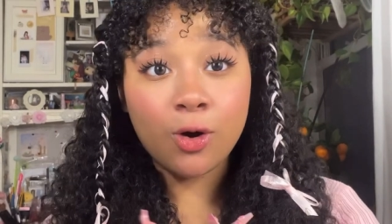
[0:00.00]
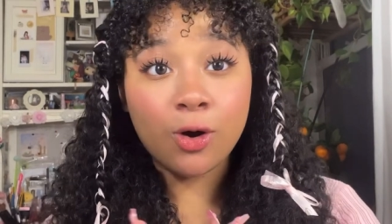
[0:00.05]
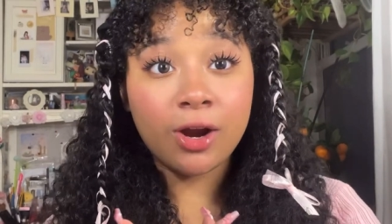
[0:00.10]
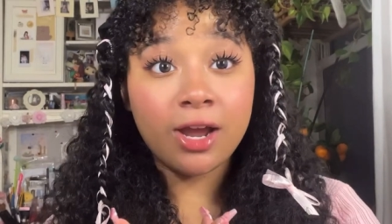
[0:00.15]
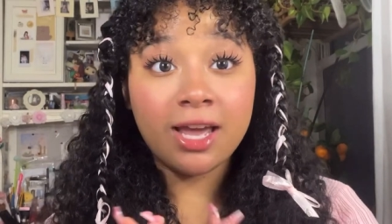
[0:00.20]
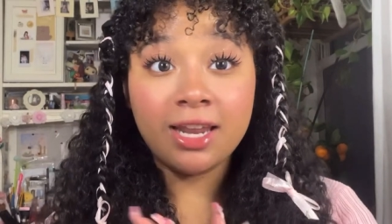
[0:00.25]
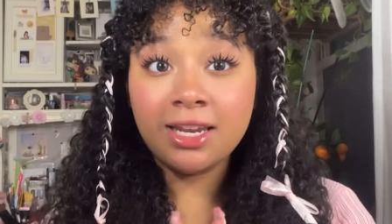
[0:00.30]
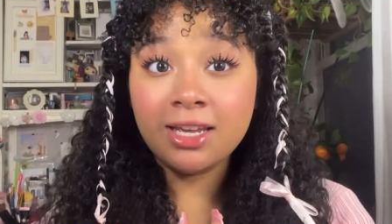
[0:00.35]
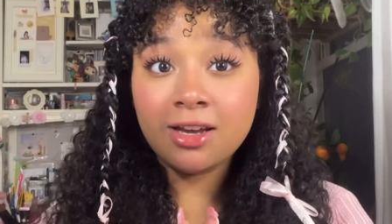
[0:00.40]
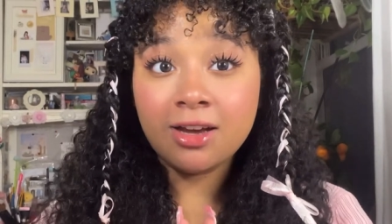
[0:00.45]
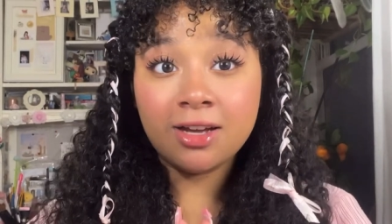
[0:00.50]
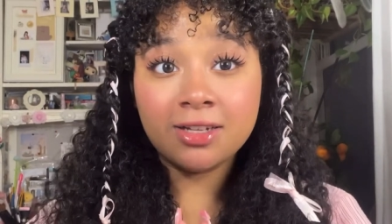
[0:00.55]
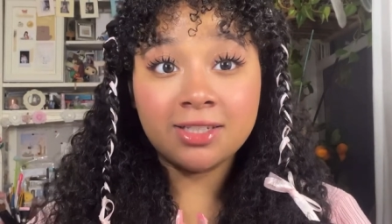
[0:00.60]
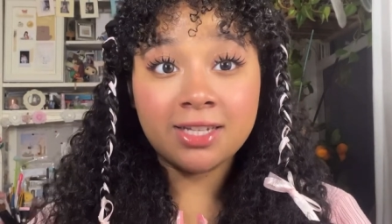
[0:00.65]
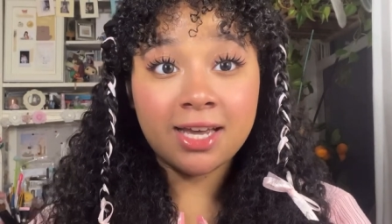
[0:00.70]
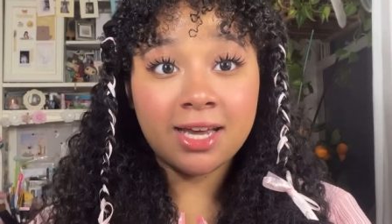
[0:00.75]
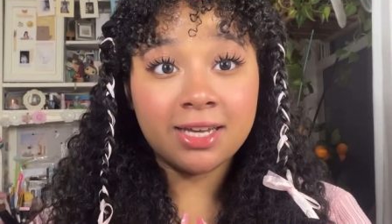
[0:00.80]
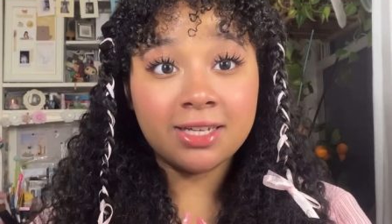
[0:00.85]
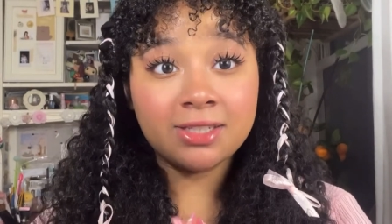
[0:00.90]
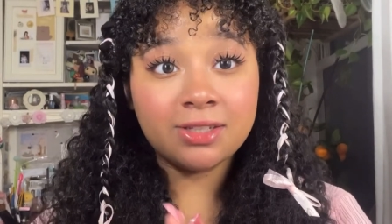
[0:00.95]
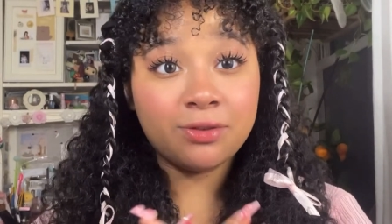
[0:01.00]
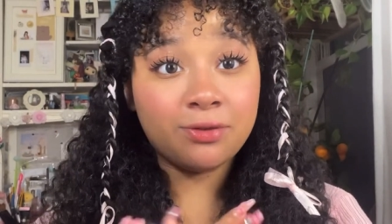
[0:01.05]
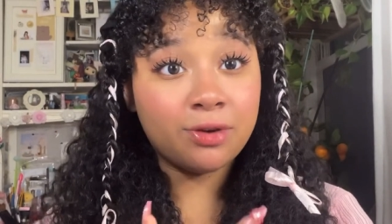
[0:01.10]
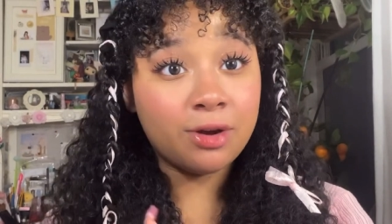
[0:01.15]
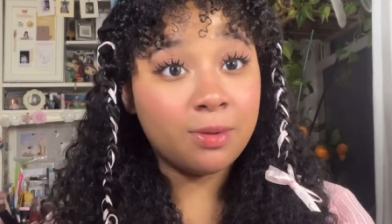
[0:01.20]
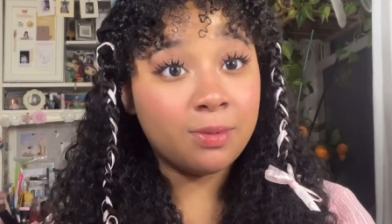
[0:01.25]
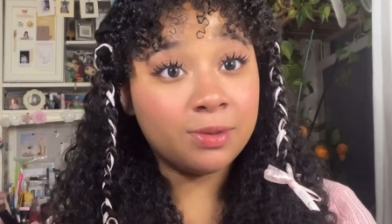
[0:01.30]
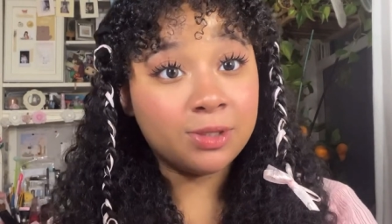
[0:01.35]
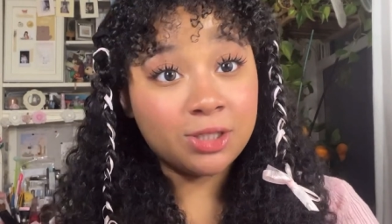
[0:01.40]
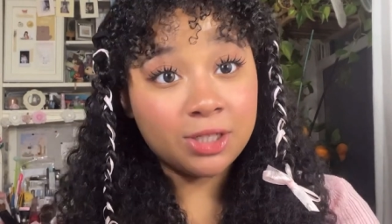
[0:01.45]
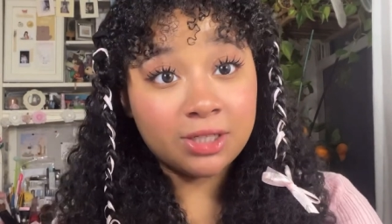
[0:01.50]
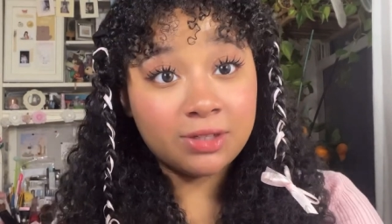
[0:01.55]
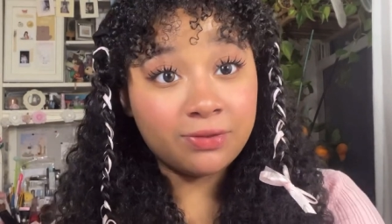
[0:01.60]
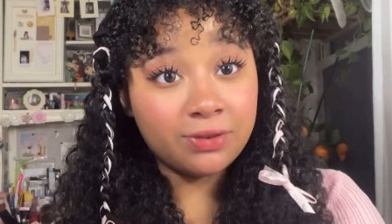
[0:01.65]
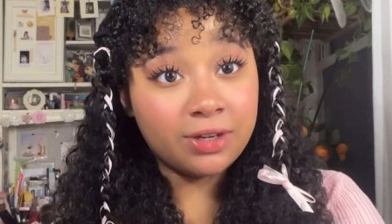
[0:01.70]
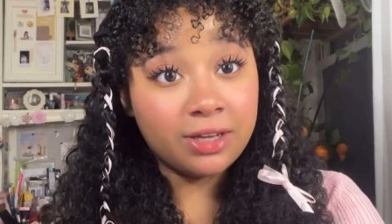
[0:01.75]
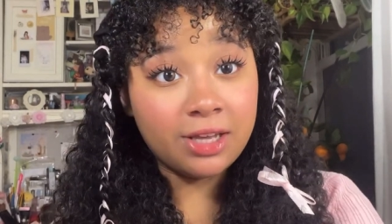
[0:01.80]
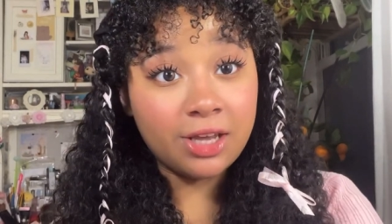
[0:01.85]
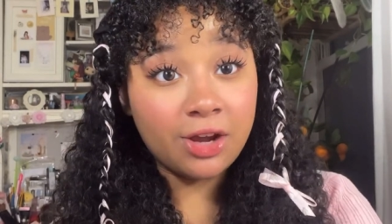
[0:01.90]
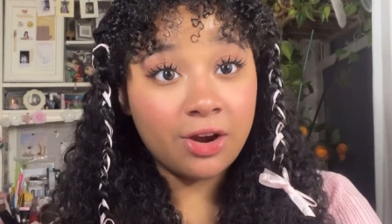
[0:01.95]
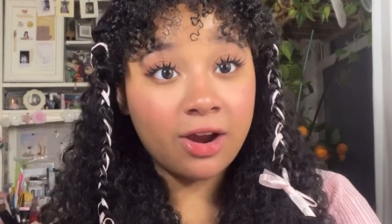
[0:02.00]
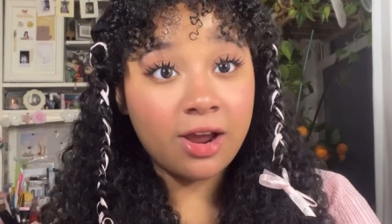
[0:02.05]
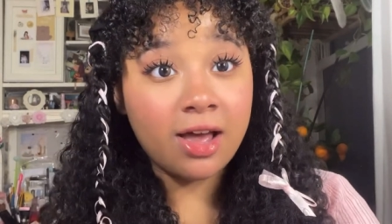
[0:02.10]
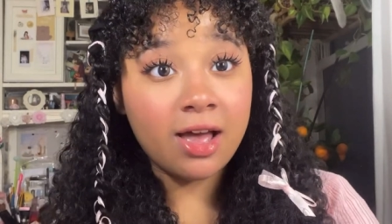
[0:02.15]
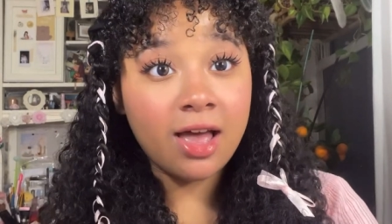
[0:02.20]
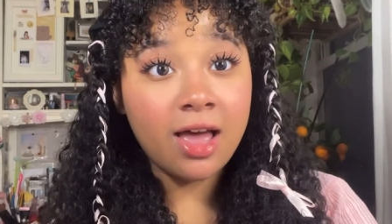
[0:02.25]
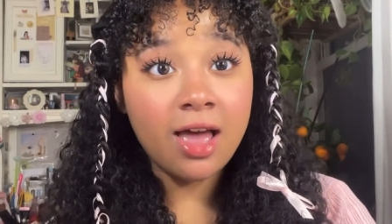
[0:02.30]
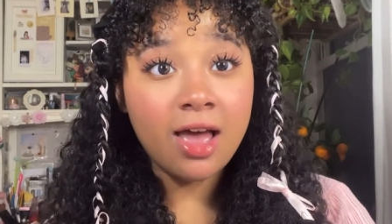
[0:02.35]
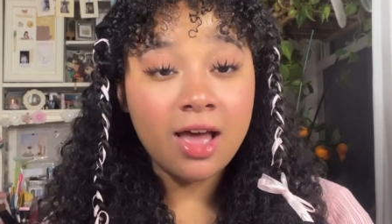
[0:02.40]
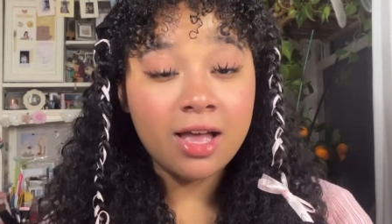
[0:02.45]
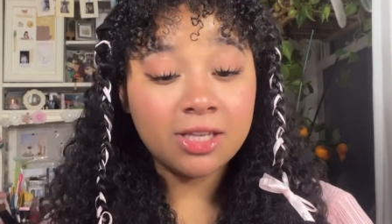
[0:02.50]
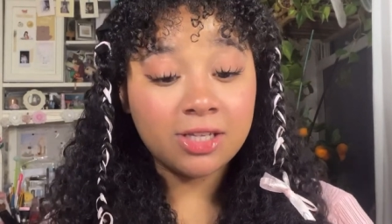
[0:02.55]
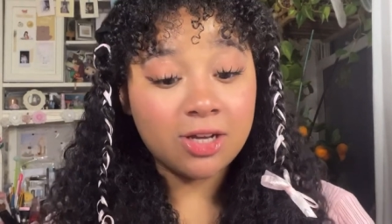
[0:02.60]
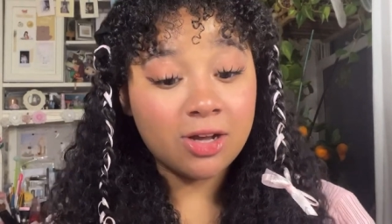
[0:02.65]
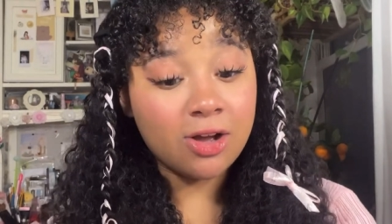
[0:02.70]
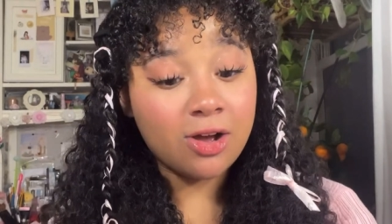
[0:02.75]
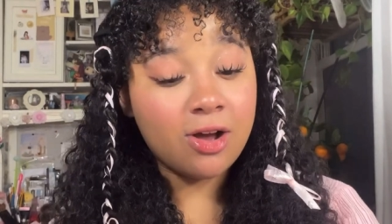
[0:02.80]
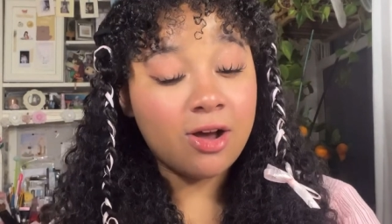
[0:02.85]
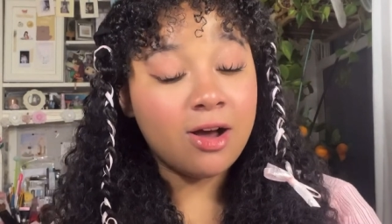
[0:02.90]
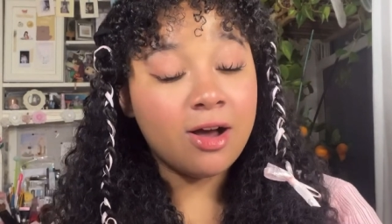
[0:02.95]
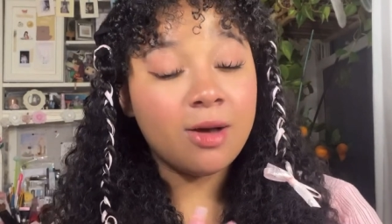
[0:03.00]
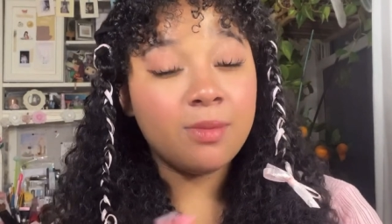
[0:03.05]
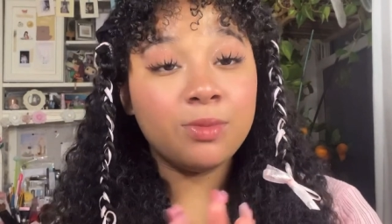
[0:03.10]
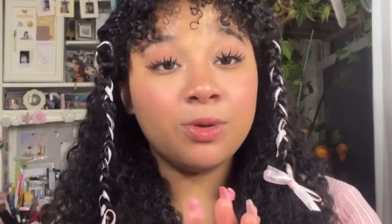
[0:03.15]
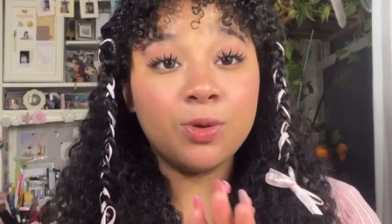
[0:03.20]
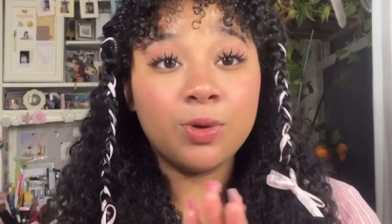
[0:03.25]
or any contacts from justforkira.com,